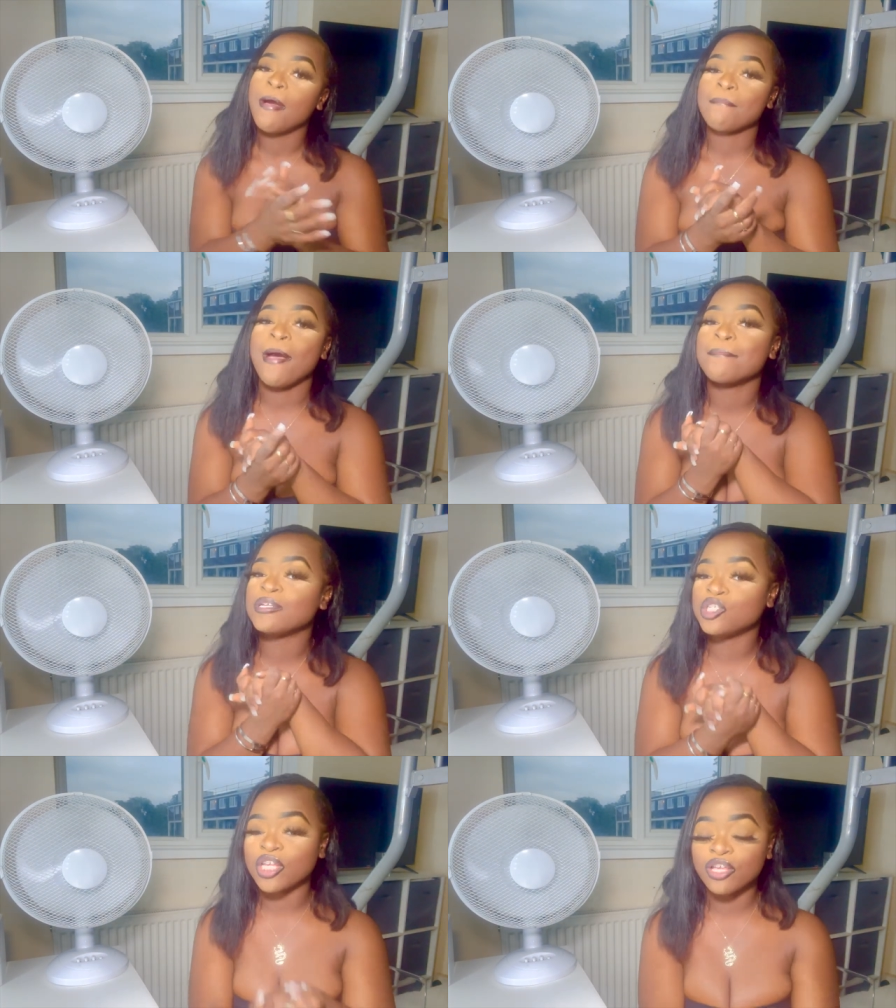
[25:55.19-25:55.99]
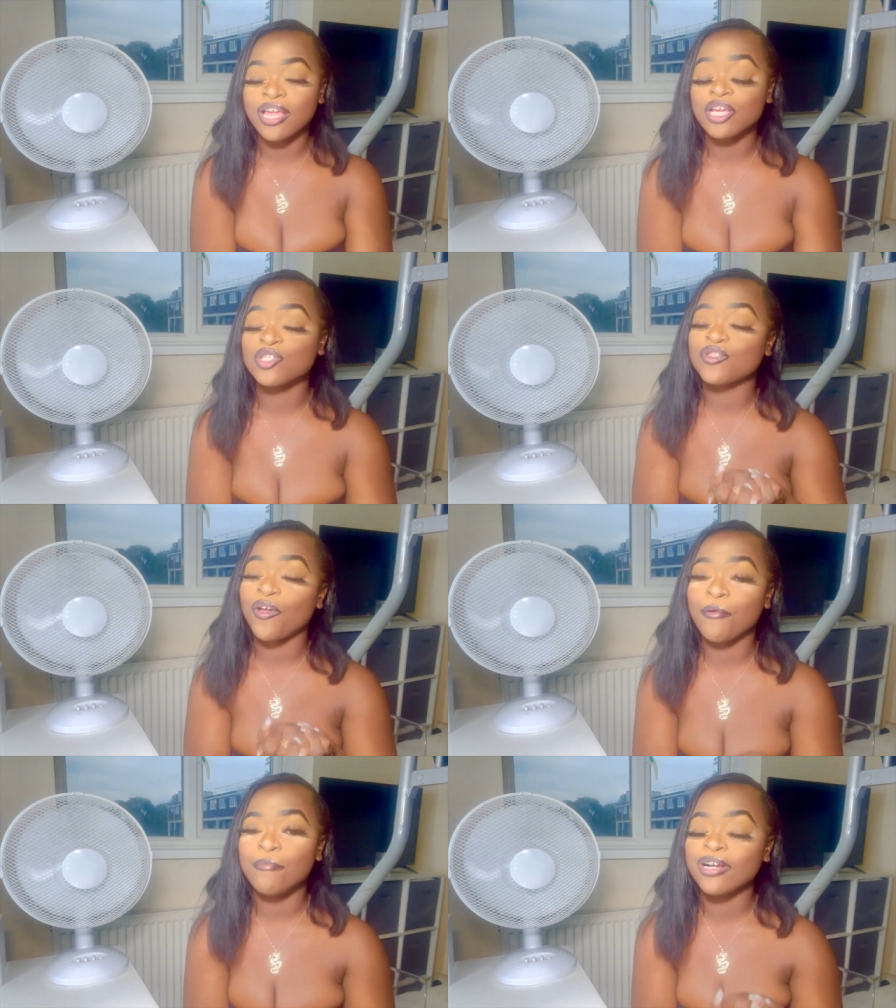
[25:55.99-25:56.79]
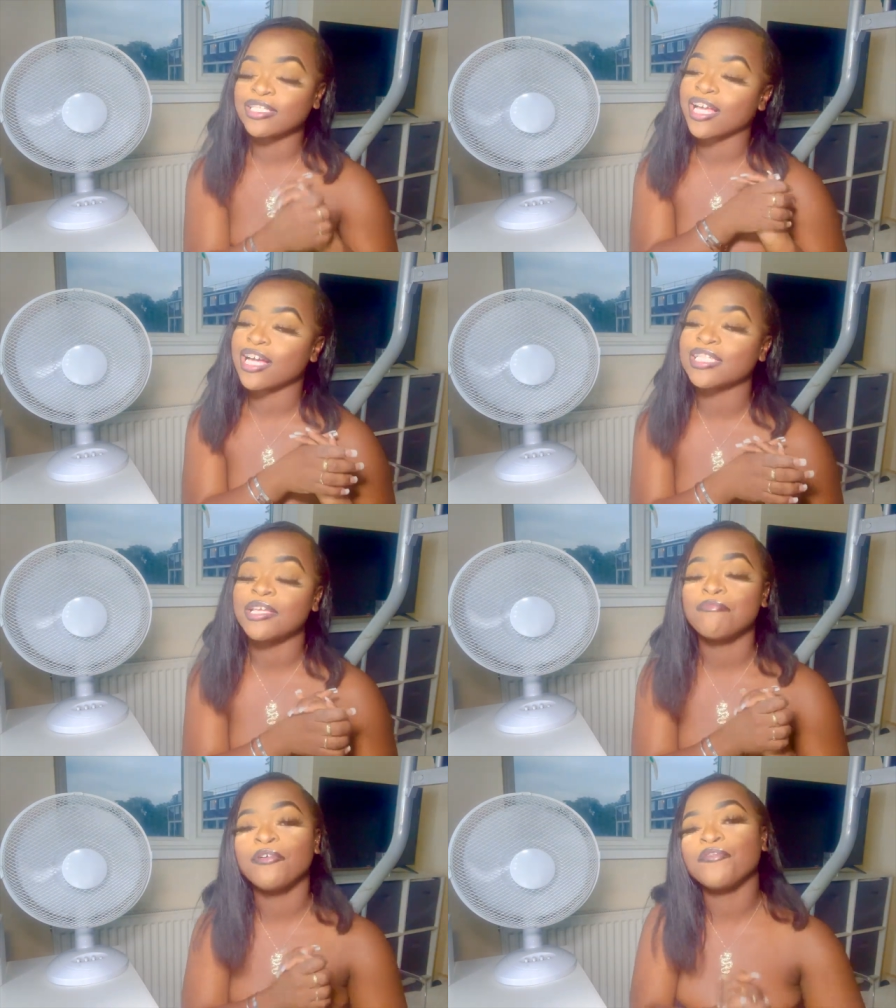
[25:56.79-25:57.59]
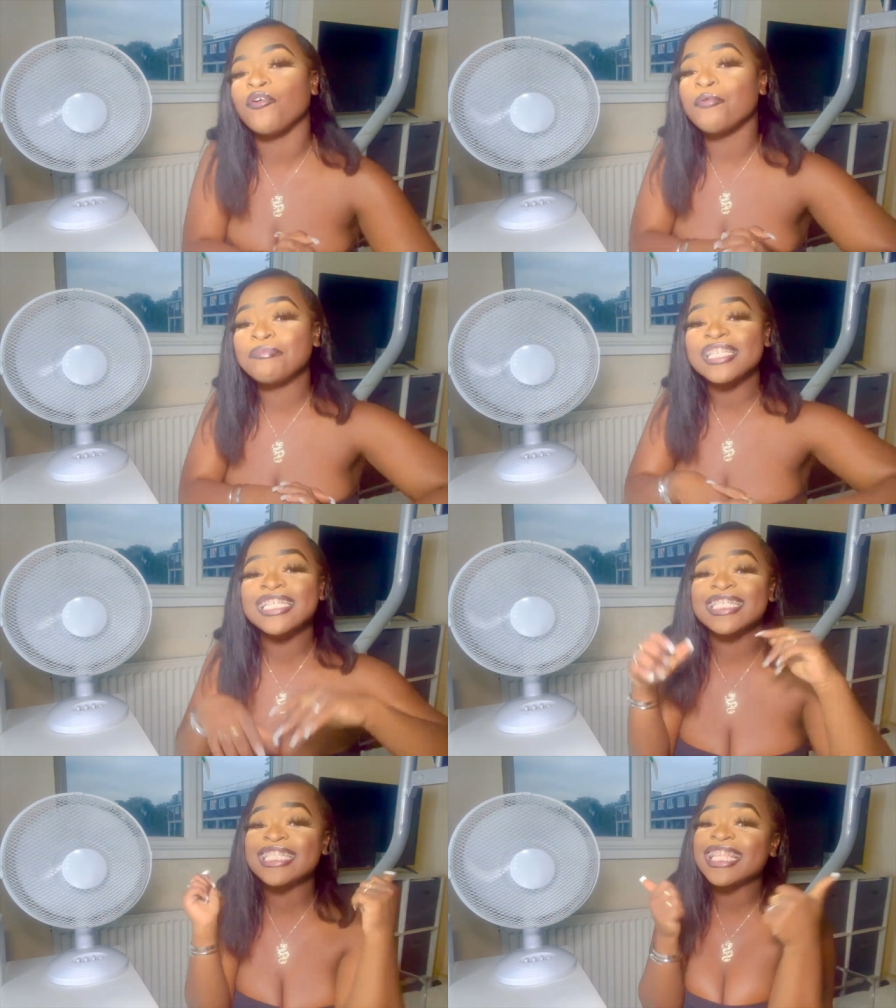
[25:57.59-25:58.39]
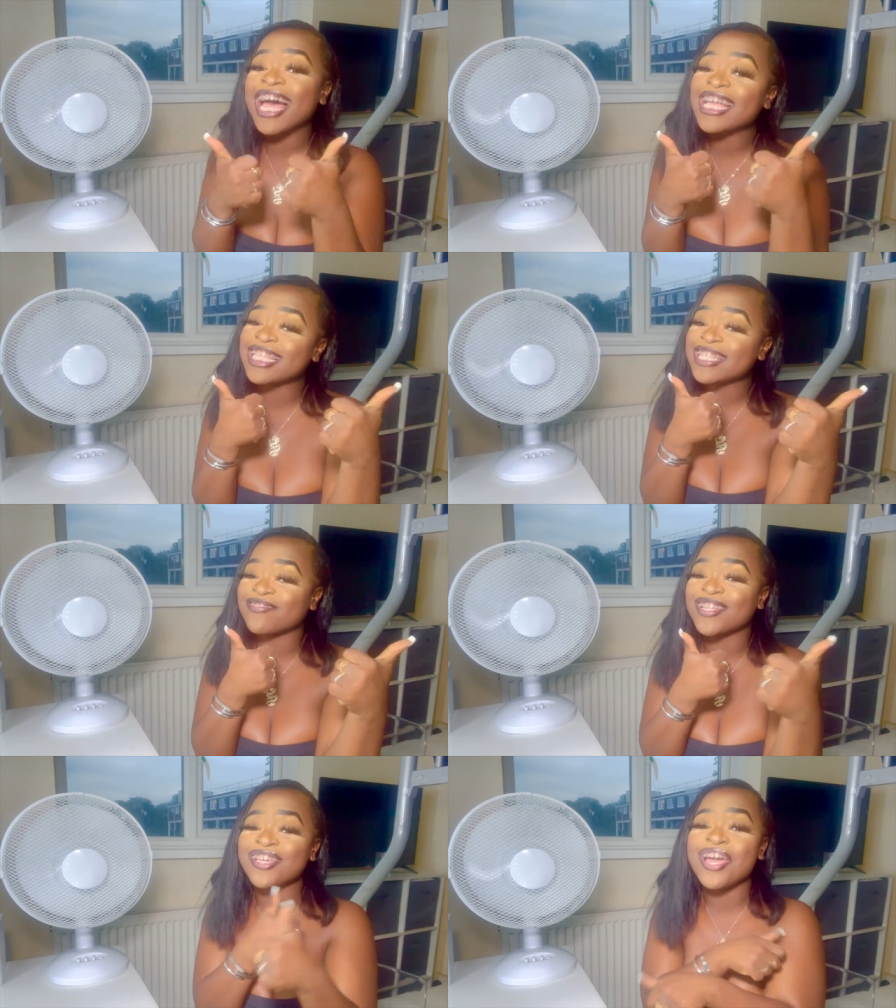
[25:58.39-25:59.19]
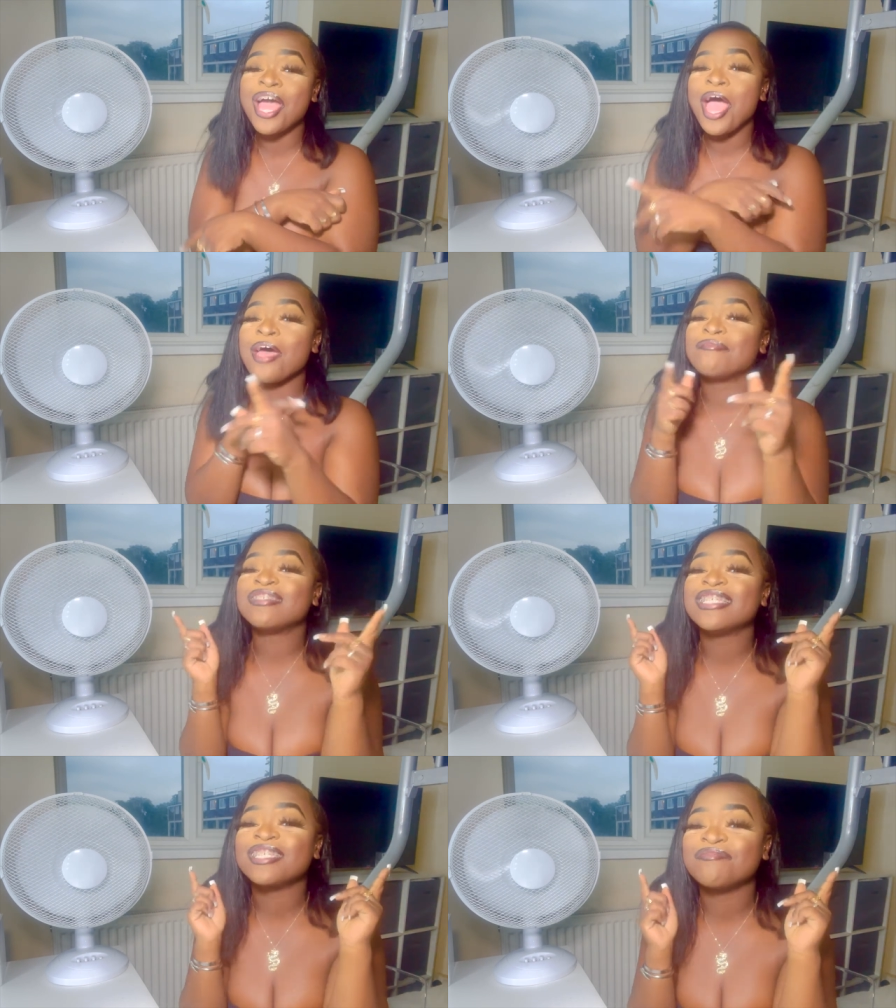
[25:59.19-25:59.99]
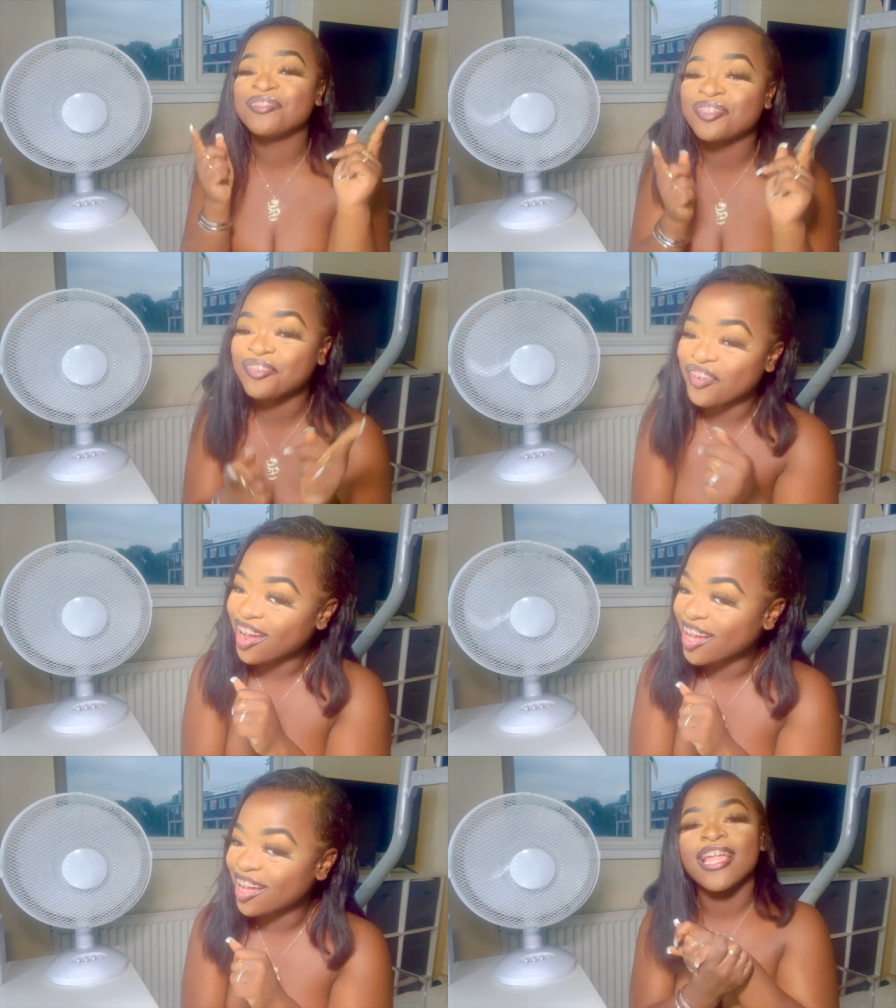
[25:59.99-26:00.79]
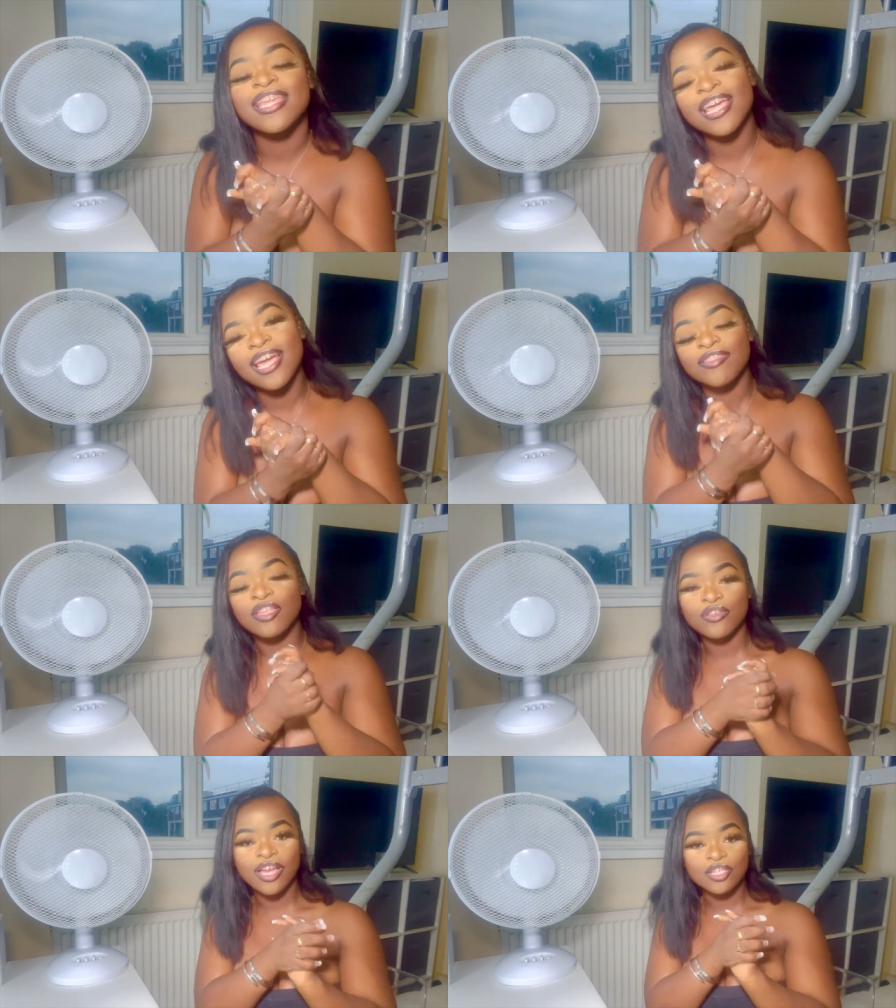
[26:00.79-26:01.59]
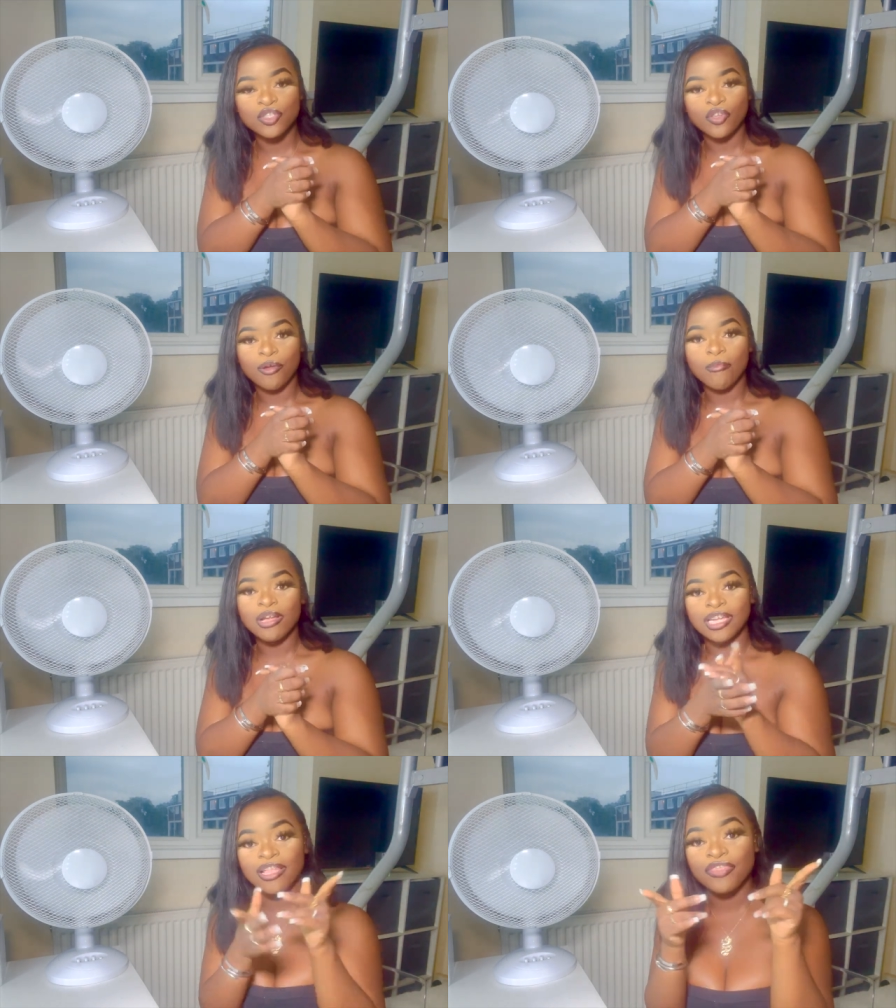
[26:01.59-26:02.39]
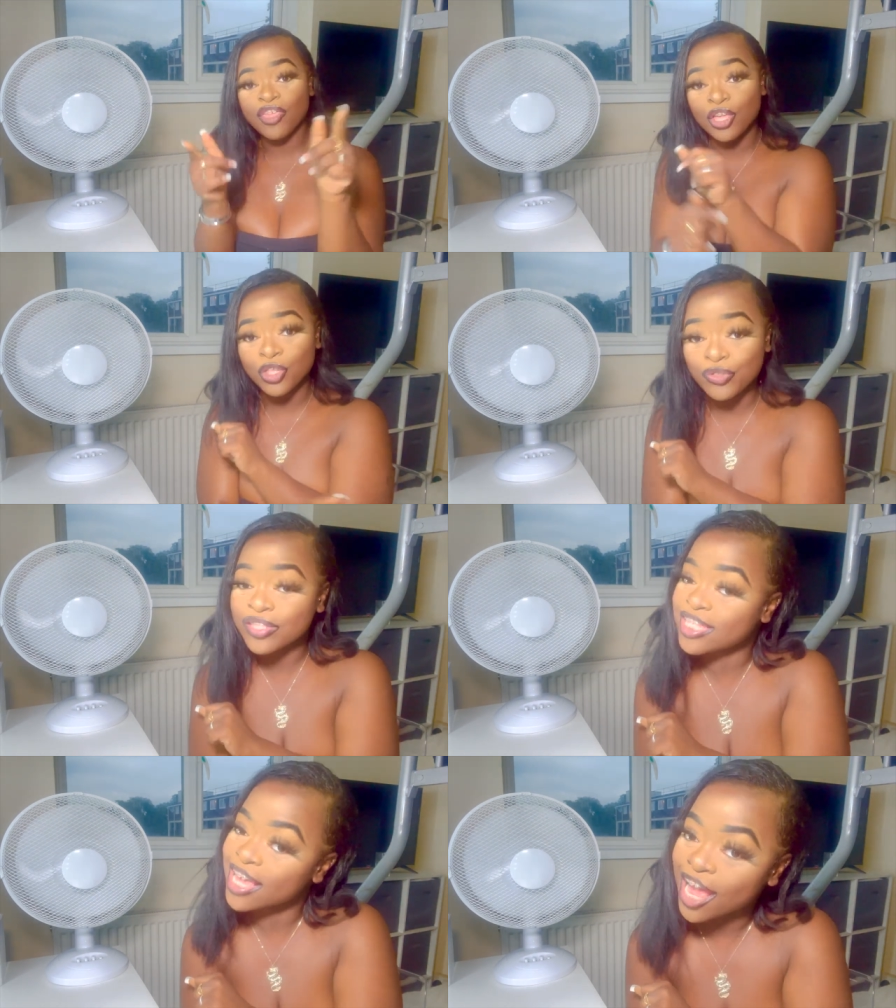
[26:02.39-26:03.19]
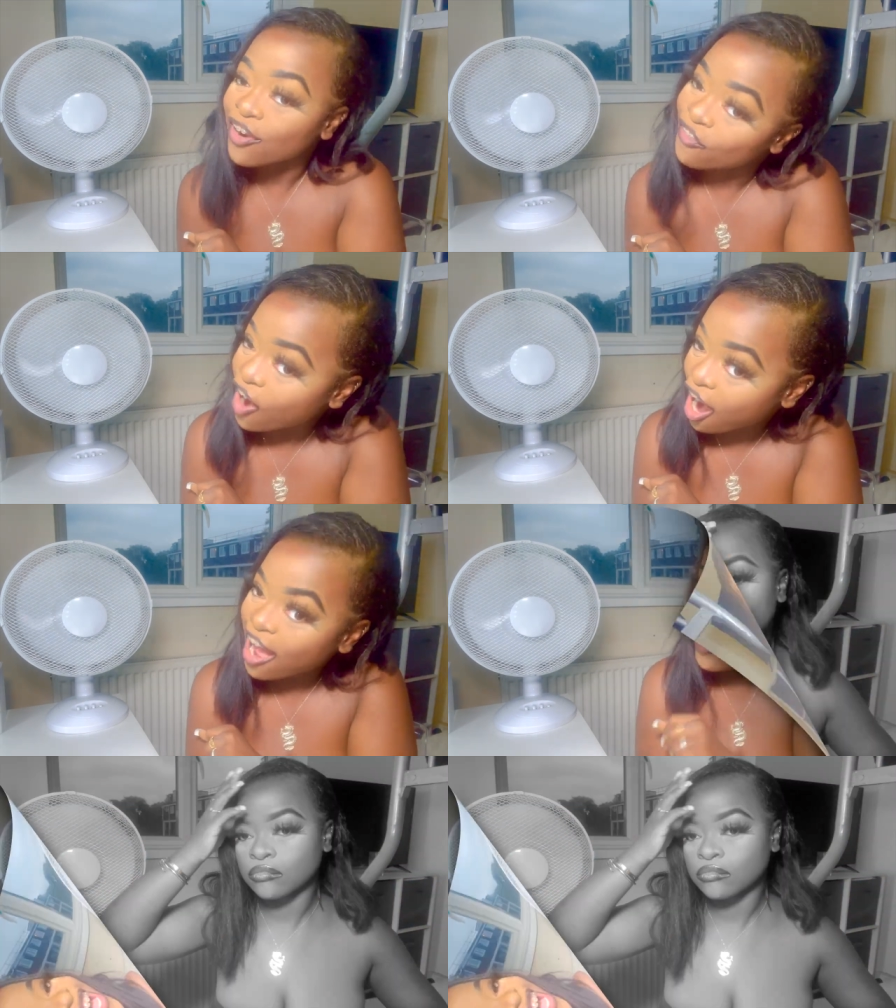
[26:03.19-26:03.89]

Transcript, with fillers: i appreciate you guys so much like i said before please like this video and please subscribe yeah thank you guys so much and thank you the era